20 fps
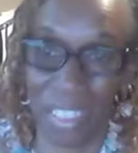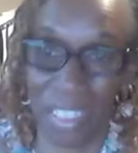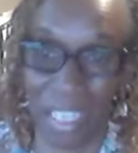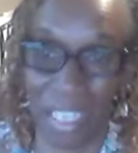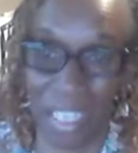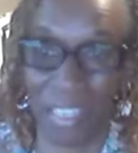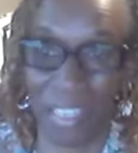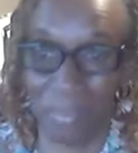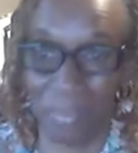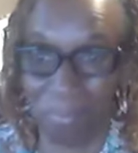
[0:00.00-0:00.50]

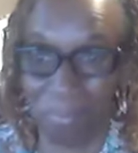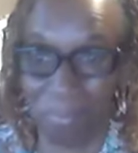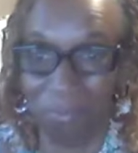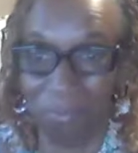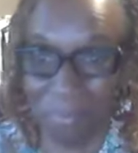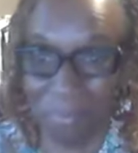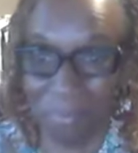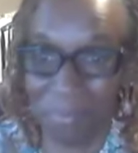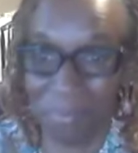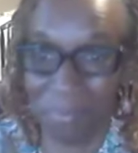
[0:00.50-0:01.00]
that
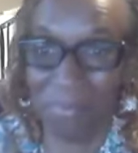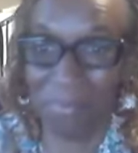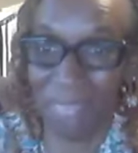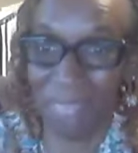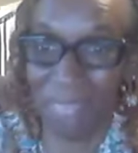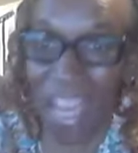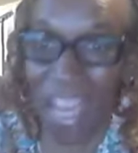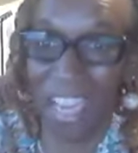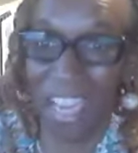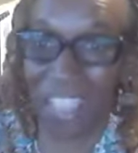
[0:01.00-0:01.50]

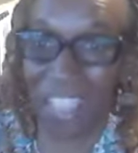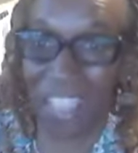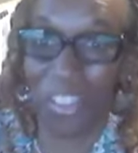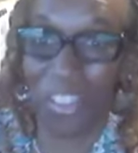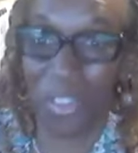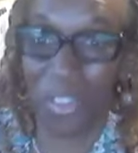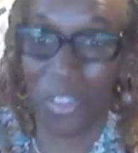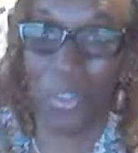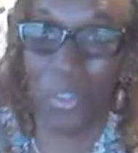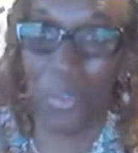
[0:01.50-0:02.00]
I could
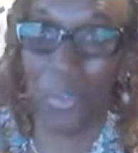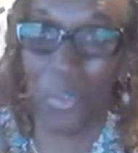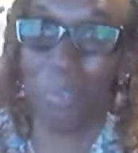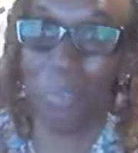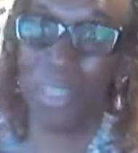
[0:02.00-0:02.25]
do,